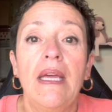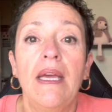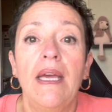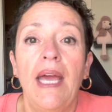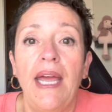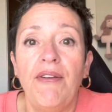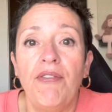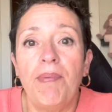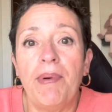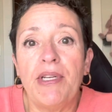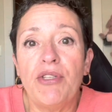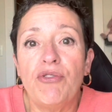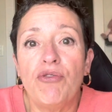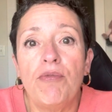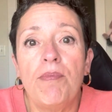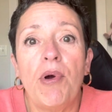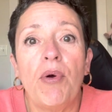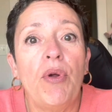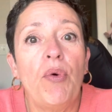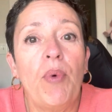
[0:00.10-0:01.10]
Hey everybody, it's
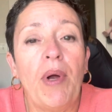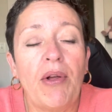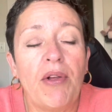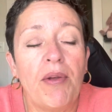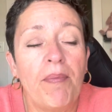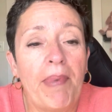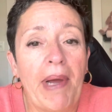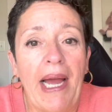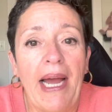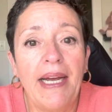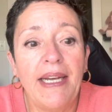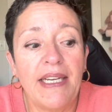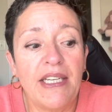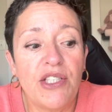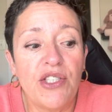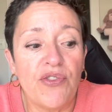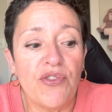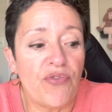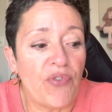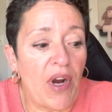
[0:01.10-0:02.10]
Ramona. Welcome back.
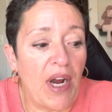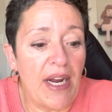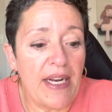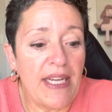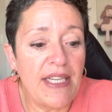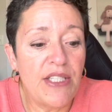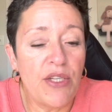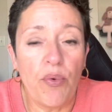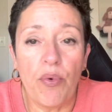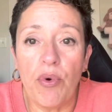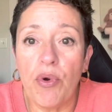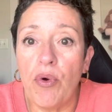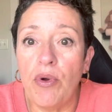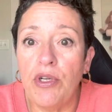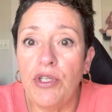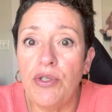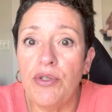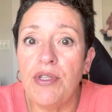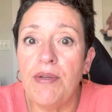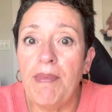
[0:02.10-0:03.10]
It's Friday, so we're going
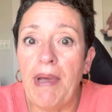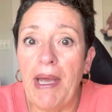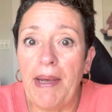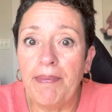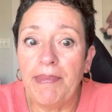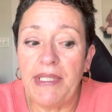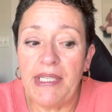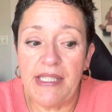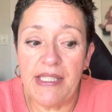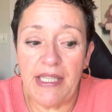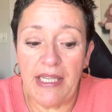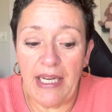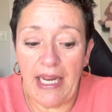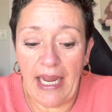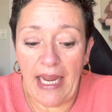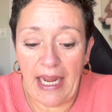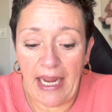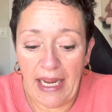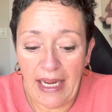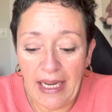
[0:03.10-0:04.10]
to do some empties
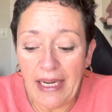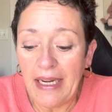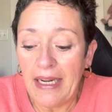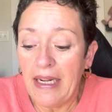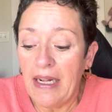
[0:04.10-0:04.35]
today.